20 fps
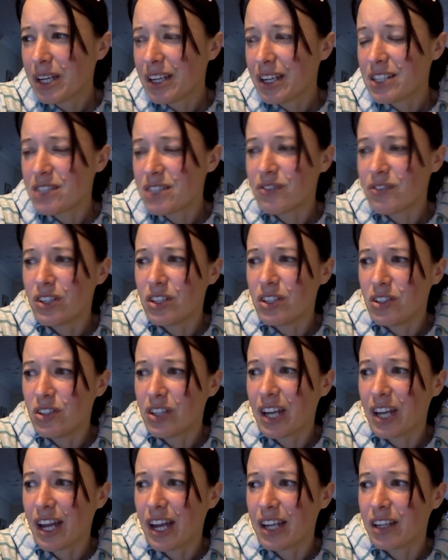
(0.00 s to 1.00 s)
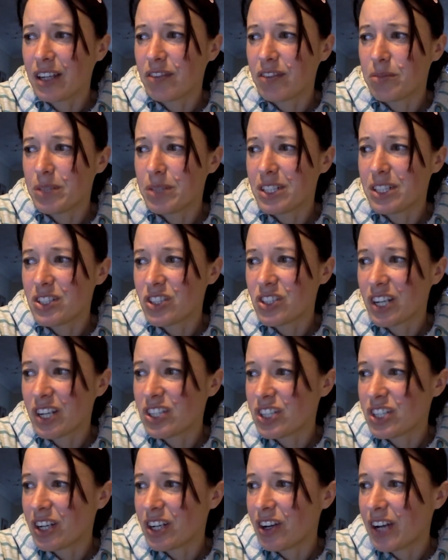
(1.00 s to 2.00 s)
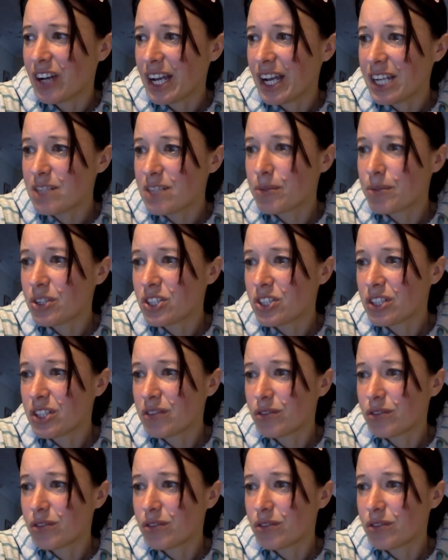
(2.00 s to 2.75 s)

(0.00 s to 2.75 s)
is the UK government is changing our aid budget